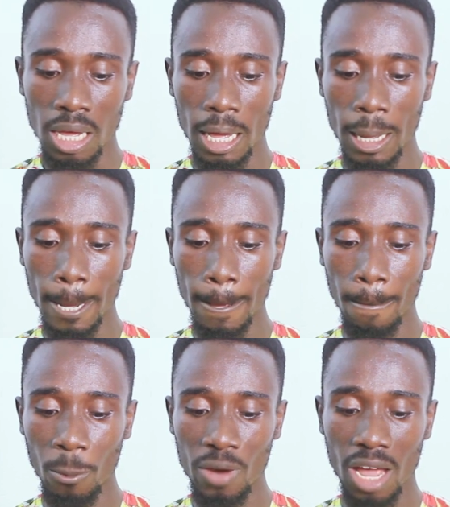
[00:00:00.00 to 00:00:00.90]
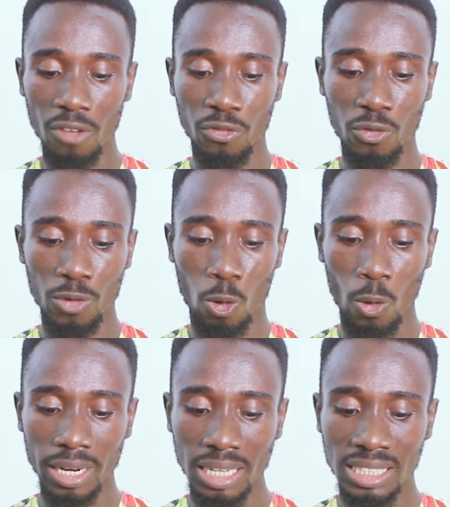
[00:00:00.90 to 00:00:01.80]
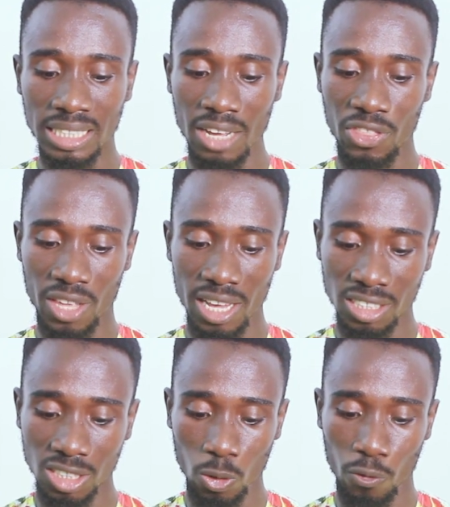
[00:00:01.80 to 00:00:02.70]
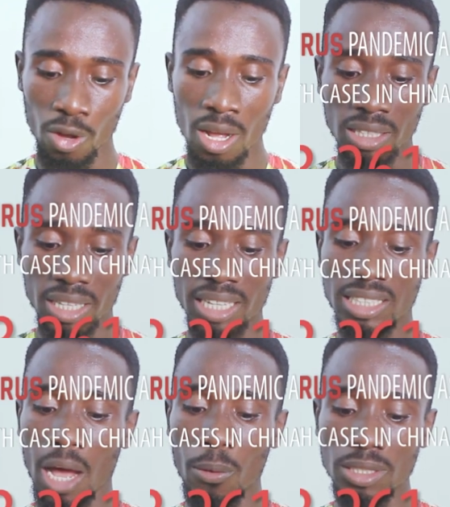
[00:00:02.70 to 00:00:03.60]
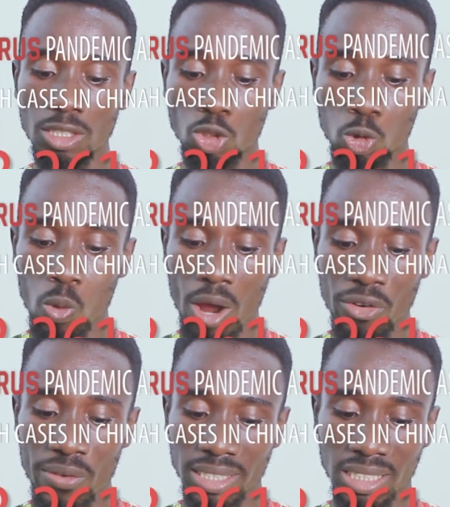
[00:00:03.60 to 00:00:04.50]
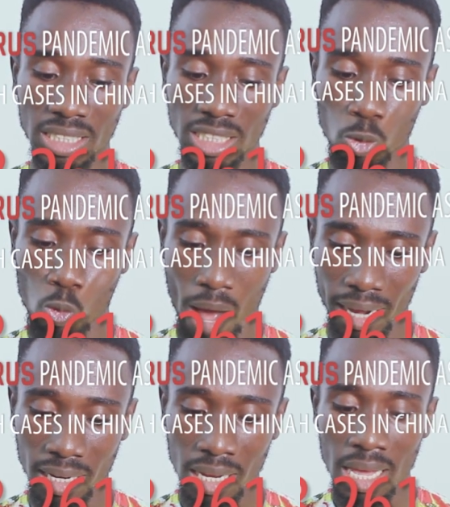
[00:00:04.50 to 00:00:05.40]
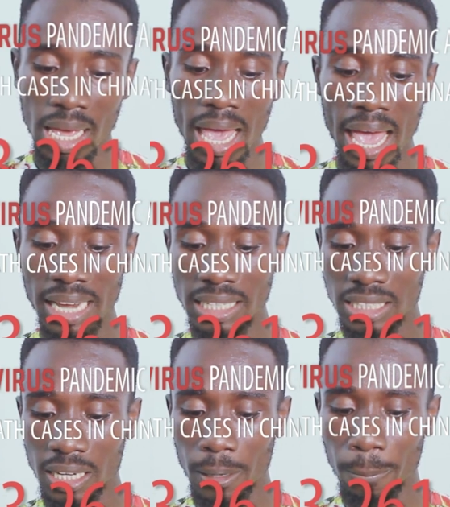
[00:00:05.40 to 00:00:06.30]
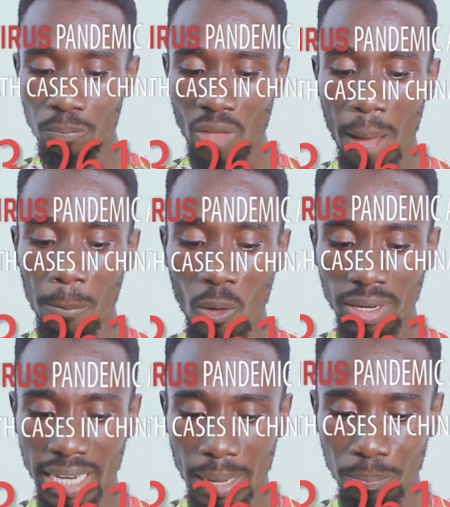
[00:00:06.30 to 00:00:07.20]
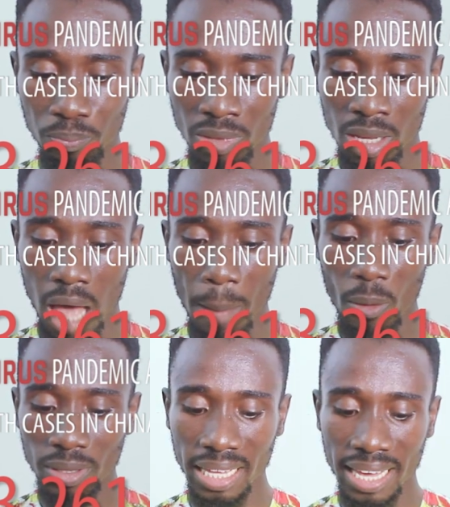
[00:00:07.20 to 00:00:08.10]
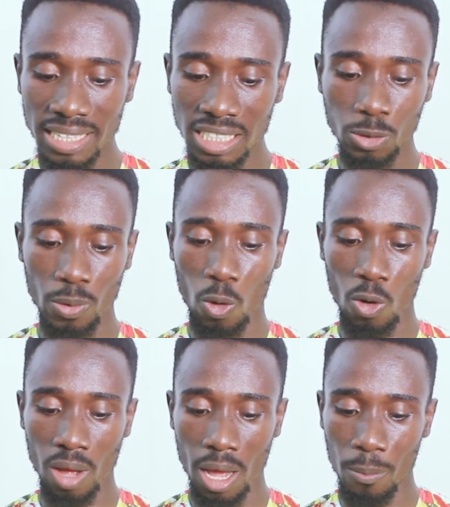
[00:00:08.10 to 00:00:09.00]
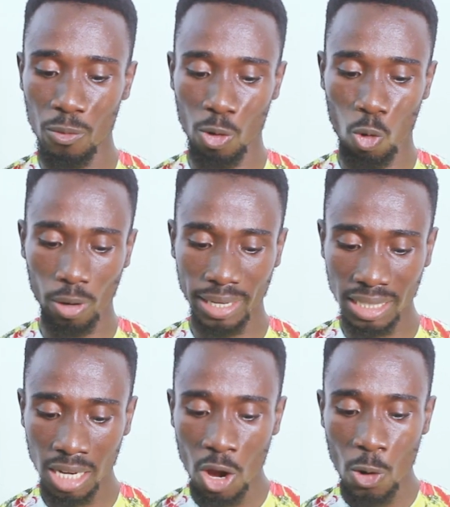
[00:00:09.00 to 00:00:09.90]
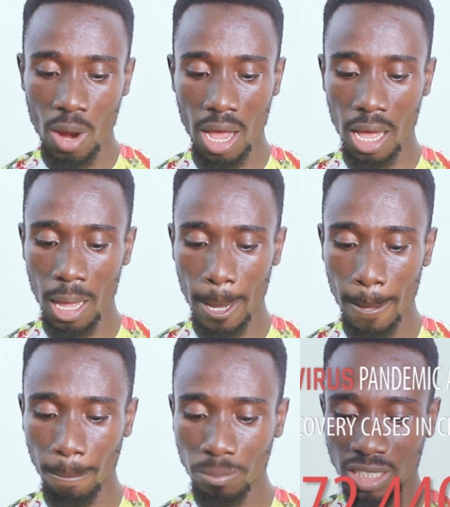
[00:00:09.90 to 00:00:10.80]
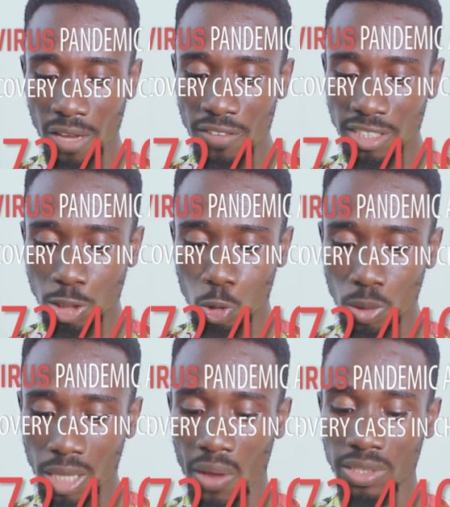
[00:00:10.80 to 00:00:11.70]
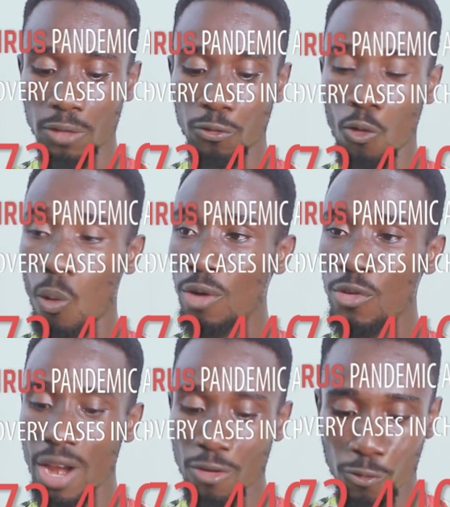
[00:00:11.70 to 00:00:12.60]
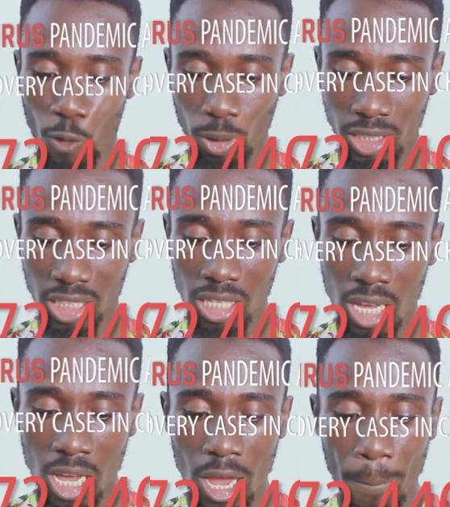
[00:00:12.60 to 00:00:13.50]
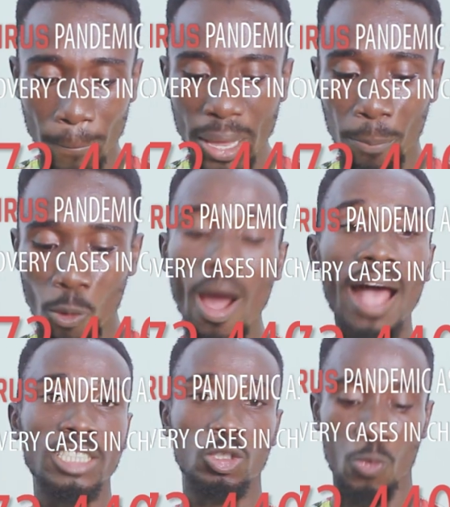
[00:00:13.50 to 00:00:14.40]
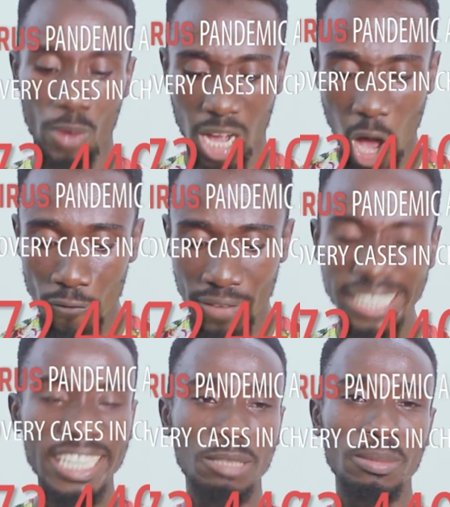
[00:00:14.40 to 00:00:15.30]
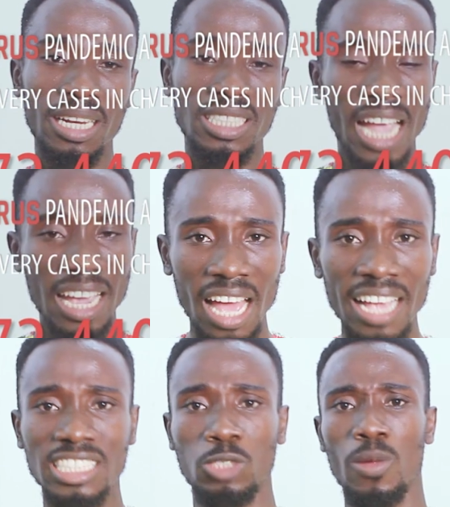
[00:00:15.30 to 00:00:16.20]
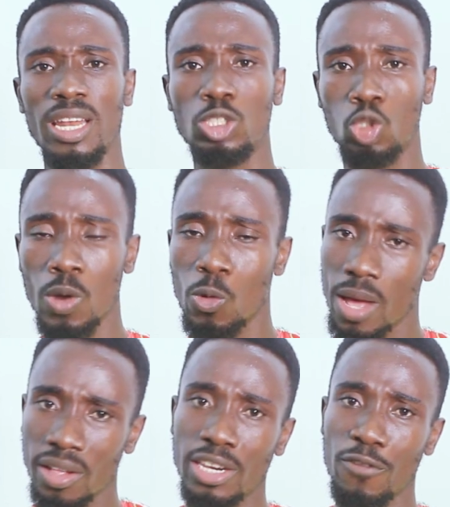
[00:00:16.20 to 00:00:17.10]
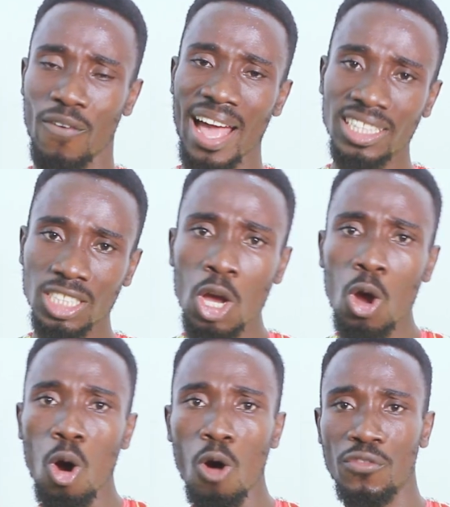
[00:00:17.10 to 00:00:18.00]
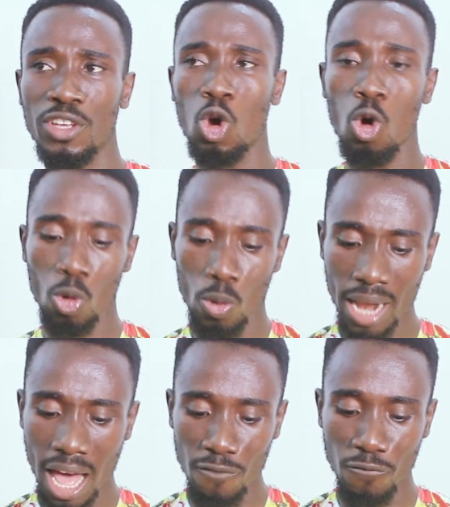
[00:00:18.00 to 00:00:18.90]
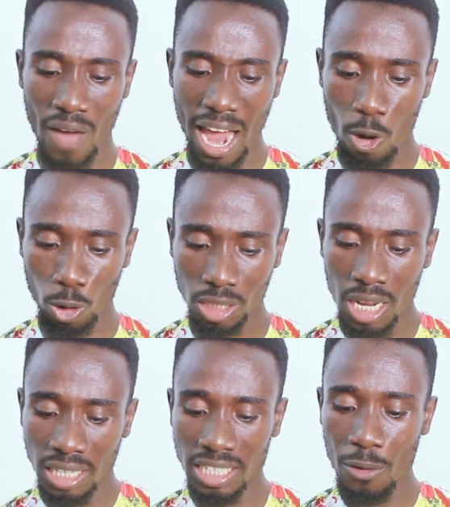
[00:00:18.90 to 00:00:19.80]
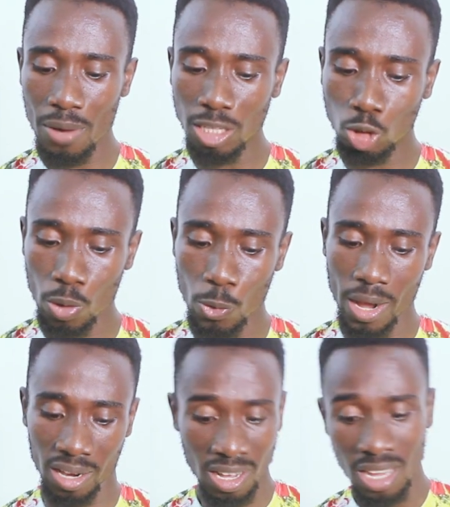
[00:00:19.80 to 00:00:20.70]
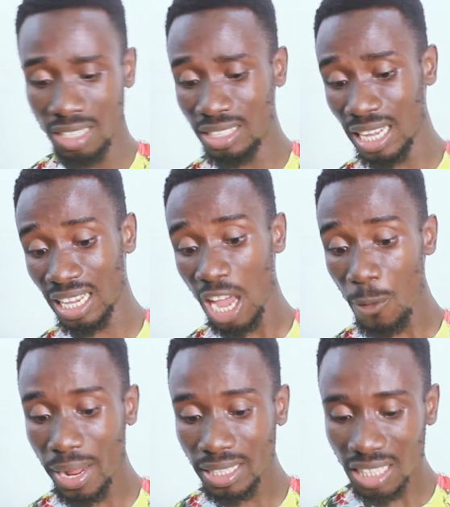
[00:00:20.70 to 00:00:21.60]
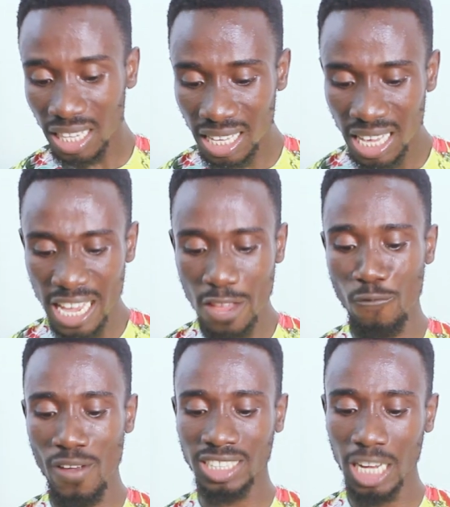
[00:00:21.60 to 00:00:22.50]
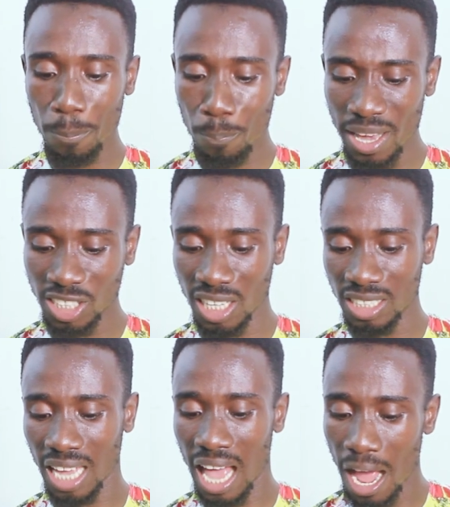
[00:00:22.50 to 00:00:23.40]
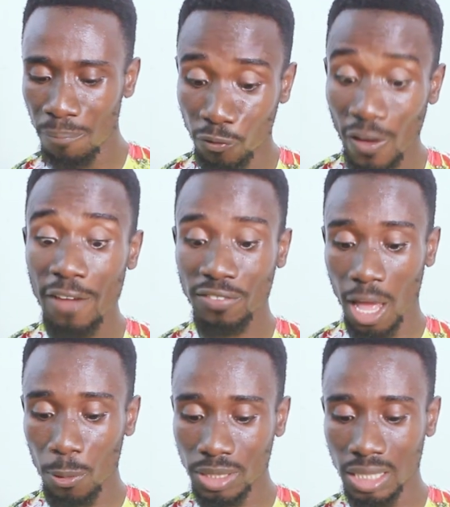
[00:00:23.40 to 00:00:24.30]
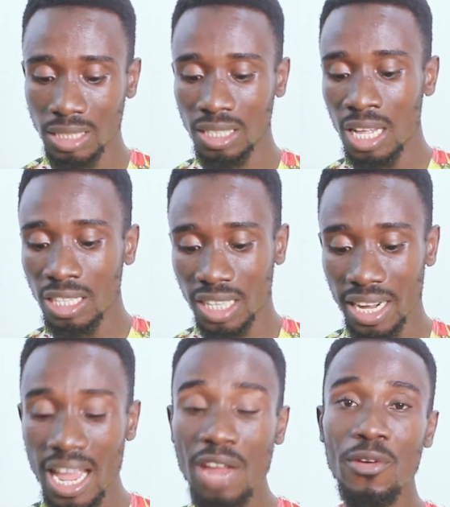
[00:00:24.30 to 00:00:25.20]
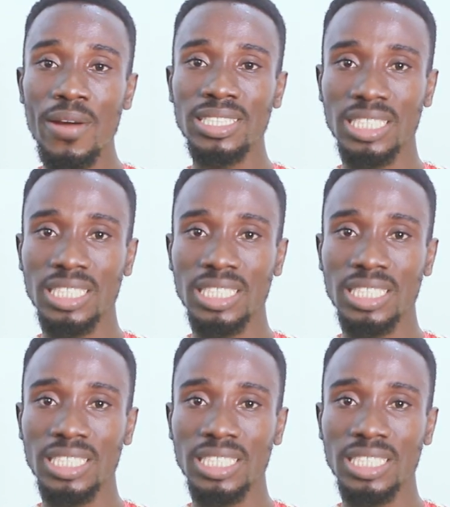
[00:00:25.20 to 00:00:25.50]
Um, we have recorded death cases of three thousand two hundred sixty-one, and um, among them, among the cases reco um, recorded, um, seventy-two thousand four hundred forty people has recovered. This means that China is really doing well in the fight of the coronavirus. They are really doing well. The currently infected patients are five thousand three hundred